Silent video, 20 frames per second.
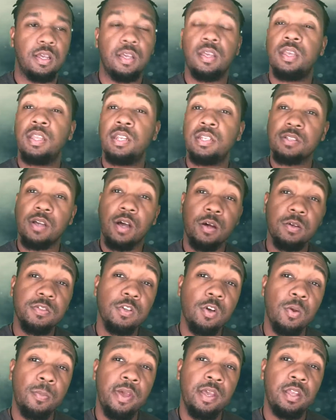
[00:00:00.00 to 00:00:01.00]
it is
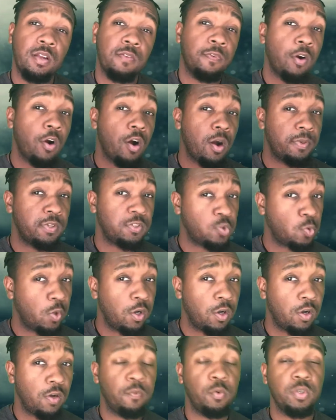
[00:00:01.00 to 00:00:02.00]
also made of
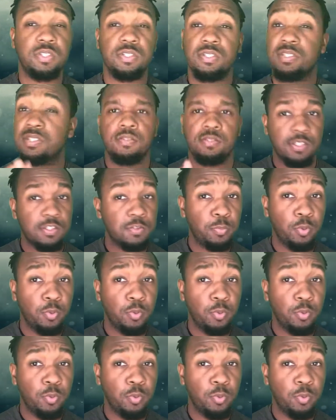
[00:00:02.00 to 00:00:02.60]
carbon-12, which is 6